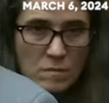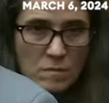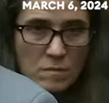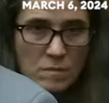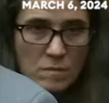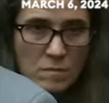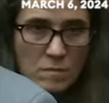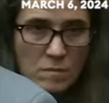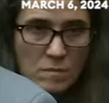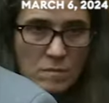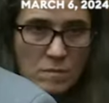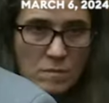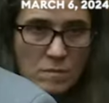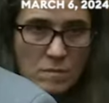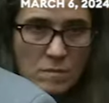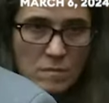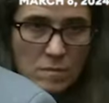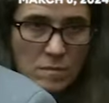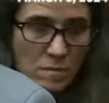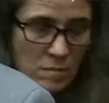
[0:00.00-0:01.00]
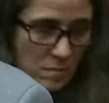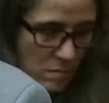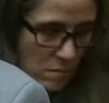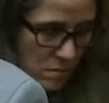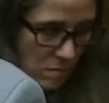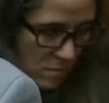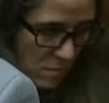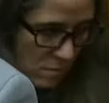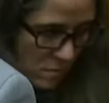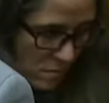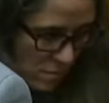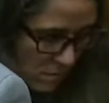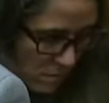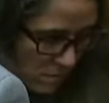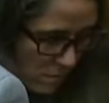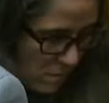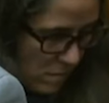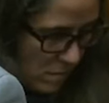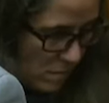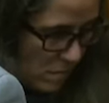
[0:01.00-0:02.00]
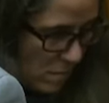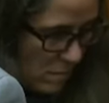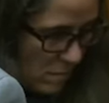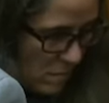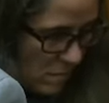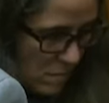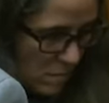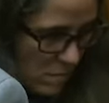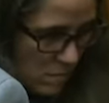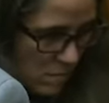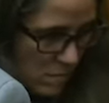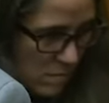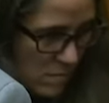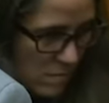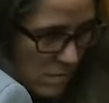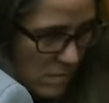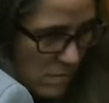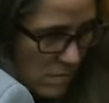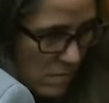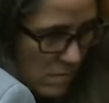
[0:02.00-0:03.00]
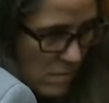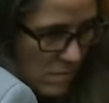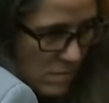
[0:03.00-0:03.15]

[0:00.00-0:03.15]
(not speaking)